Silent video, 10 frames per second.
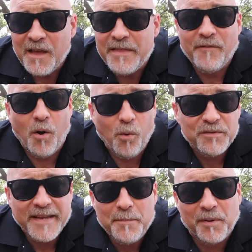They have a
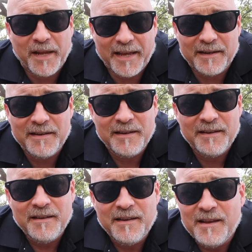whole day planned
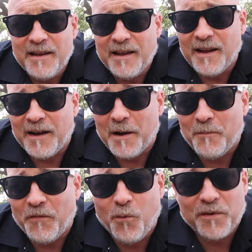
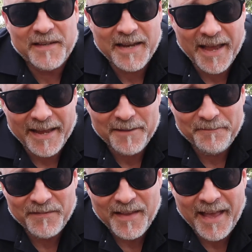um, for today,
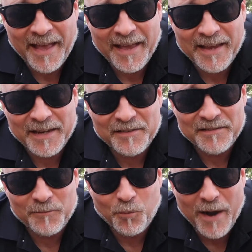
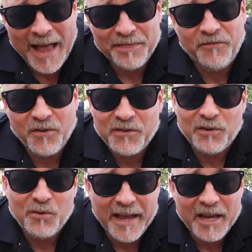and we're at the
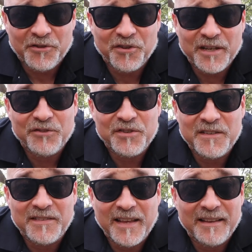first location," and she
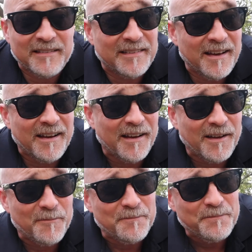says,
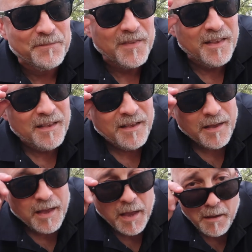um,
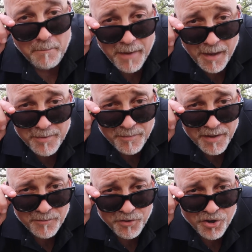"maybe it'd
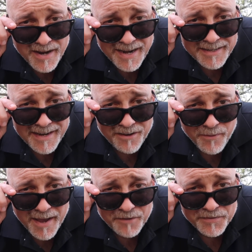be a good idea if
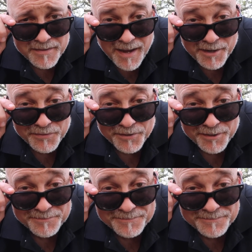we had a photographer."